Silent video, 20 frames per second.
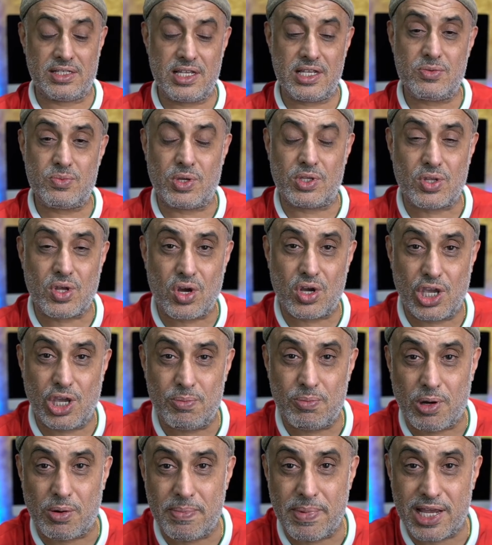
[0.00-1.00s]
we're talking
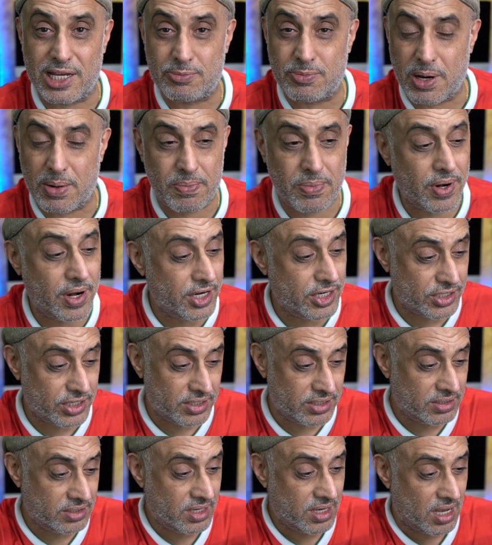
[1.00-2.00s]
about match preparation,
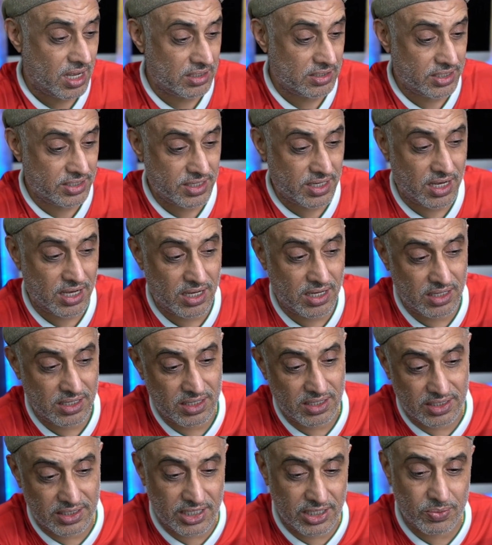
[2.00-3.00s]
I'll just
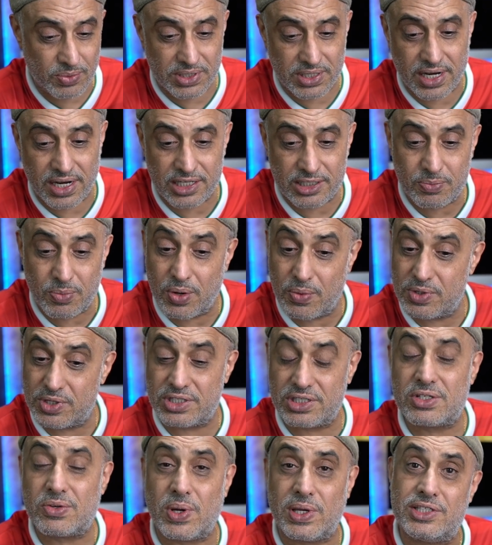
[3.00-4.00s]
deal with the next point, which is
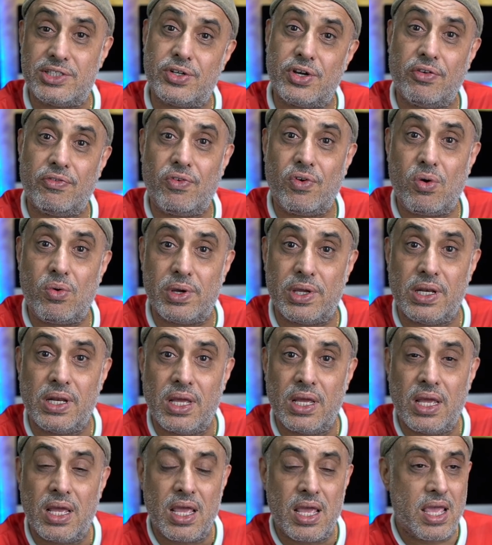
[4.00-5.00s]
quite straightforward.
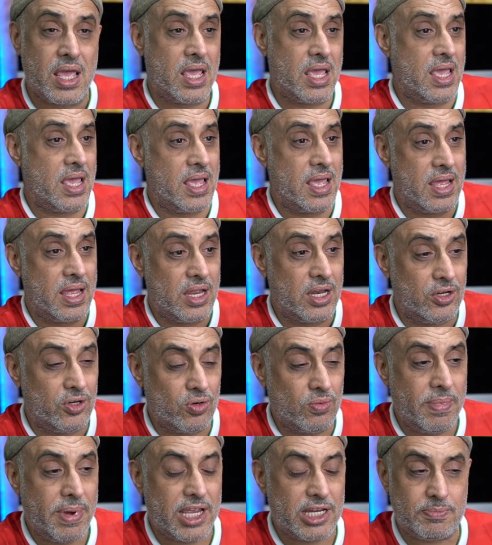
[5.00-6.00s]
Do
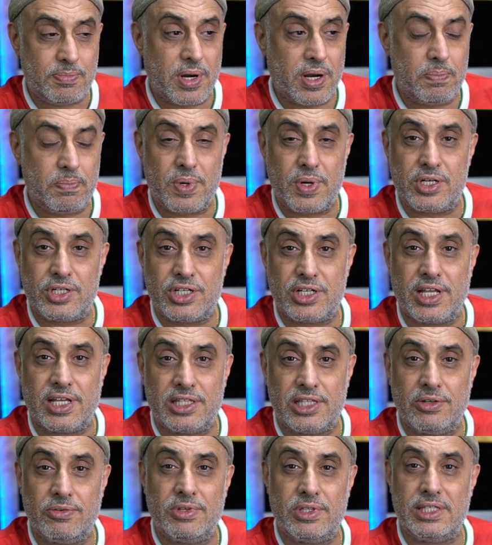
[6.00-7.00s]
match preparation
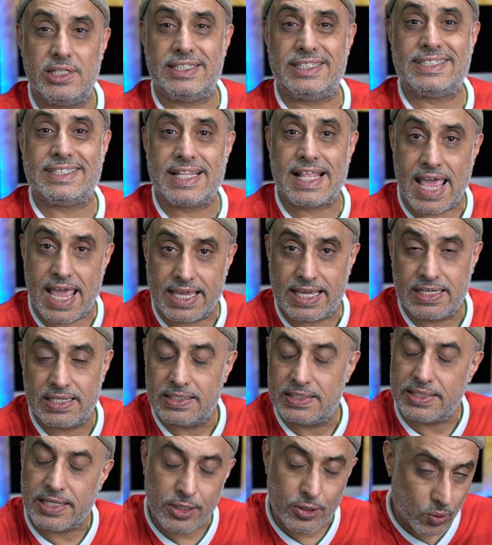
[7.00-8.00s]
activities stack?
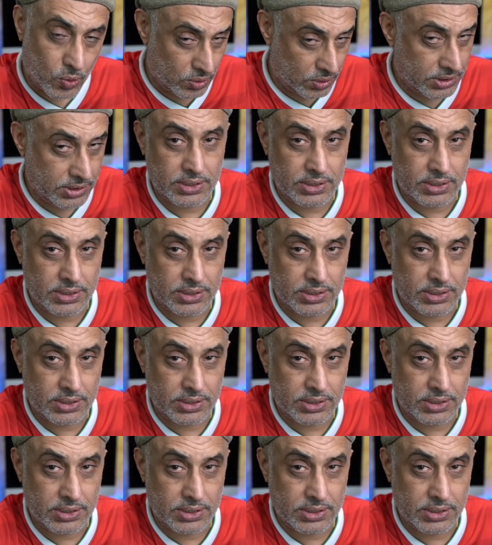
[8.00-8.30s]
They don't.